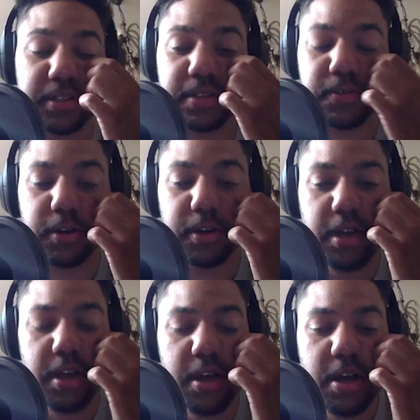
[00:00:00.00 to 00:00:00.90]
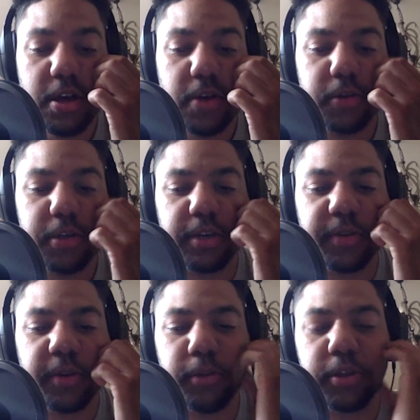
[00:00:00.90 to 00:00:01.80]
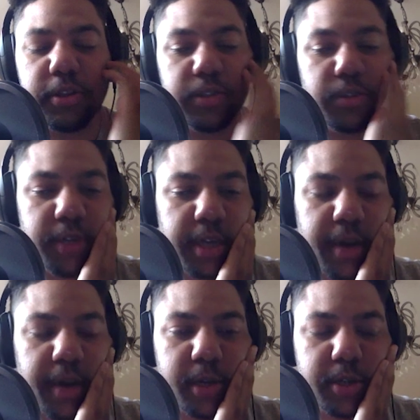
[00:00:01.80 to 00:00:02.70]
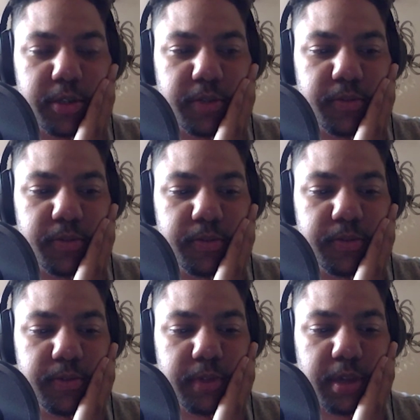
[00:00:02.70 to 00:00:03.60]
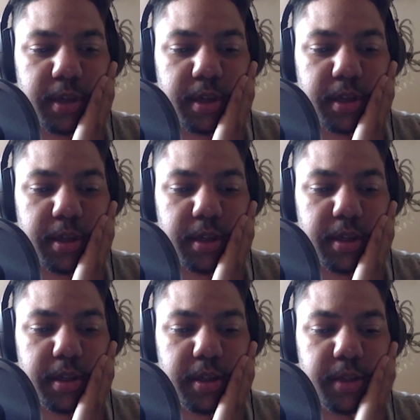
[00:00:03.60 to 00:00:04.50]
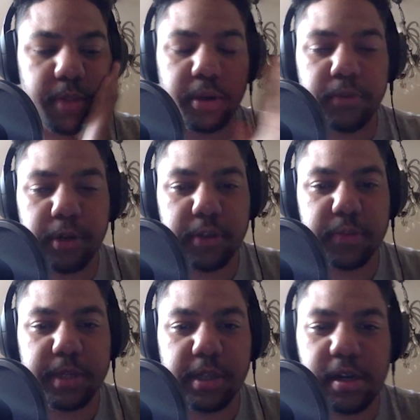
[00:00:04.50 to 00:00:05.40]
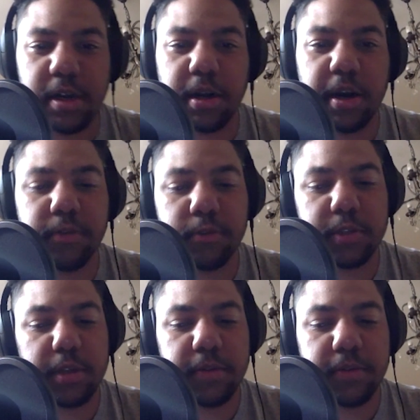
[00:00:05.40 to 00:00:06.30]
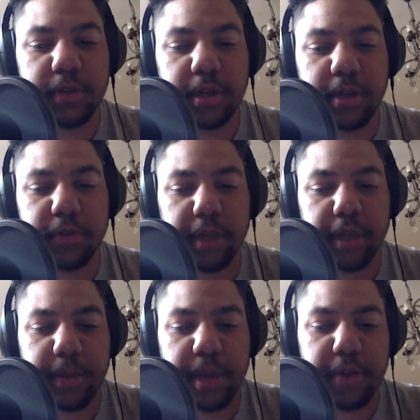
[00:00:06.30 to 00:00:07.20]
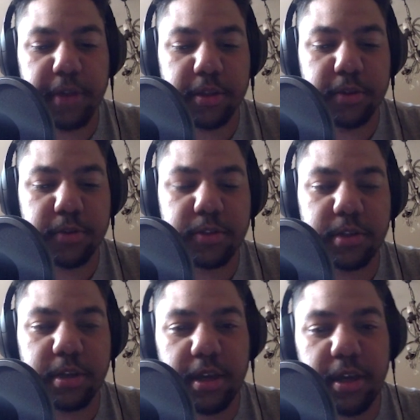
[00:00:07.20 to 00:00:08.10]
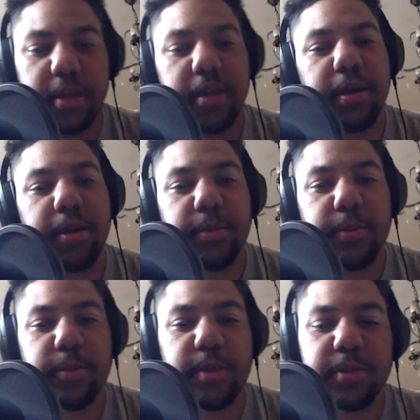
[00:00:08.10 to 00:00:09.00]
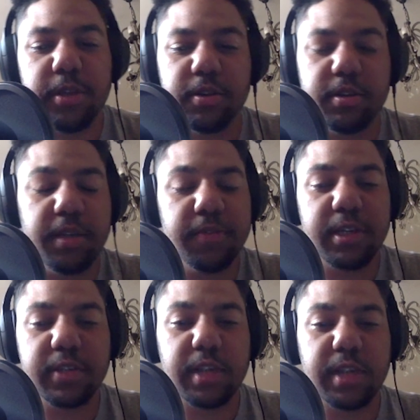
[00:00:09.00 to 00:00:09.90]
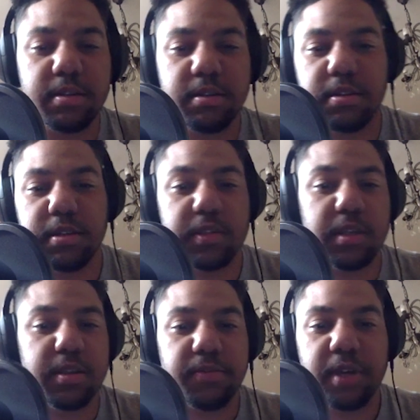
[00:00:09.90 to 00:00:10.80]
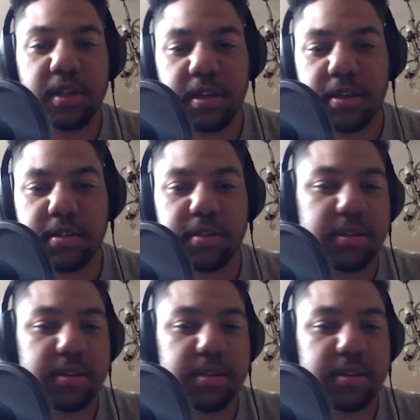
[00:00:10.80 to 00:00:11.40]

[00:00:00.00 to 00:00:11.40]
to see what you come up with, considering how much of the body of work has been like archival stuff, kind of like pairing those. Maybe you could even extend it further